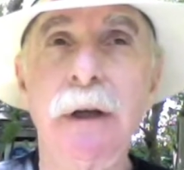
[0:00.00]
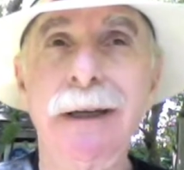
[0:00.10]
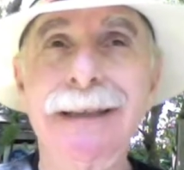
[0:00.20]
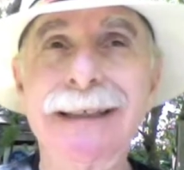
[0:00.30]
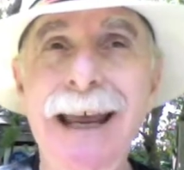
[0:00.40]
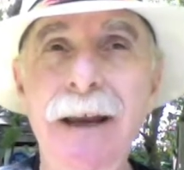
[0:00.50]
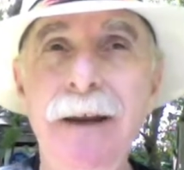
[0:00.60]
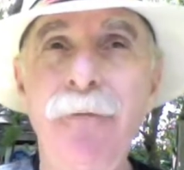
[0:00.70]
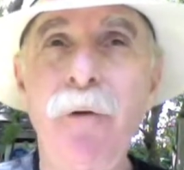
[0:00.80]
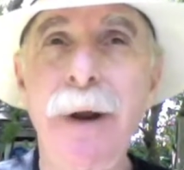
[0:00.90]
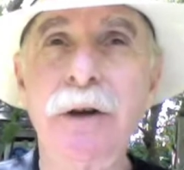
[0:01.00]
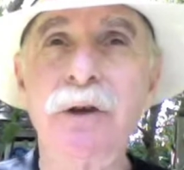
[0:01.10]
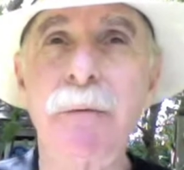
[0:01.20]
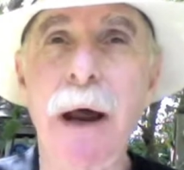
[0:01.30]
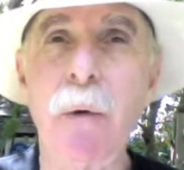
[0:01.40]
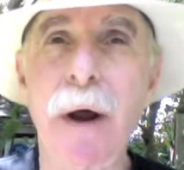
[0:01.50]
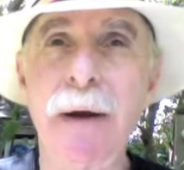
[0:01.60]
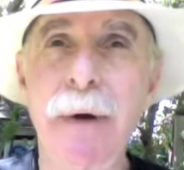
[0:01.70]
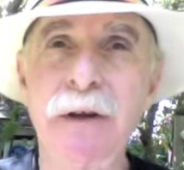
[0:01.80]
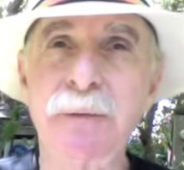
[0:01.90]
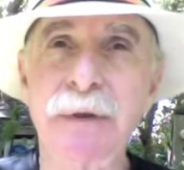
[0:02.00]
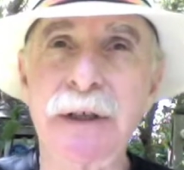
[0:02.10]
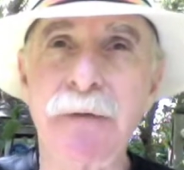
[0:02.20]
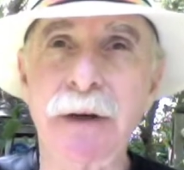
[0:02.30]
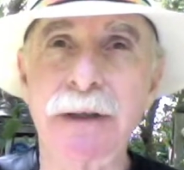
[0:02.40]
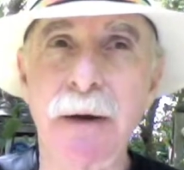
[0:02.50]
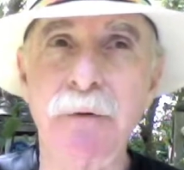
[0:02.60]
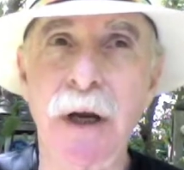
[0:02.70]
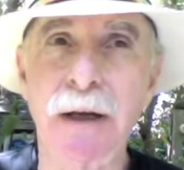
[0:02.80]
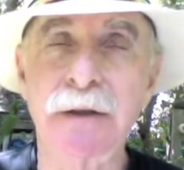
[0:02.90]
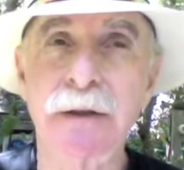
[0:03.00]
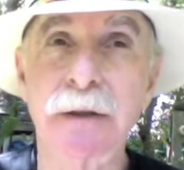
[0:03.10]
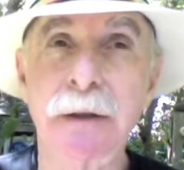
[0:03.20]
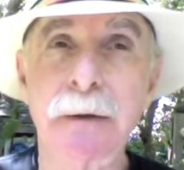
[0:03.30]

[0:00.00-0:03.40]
to send information my way about specific subjects.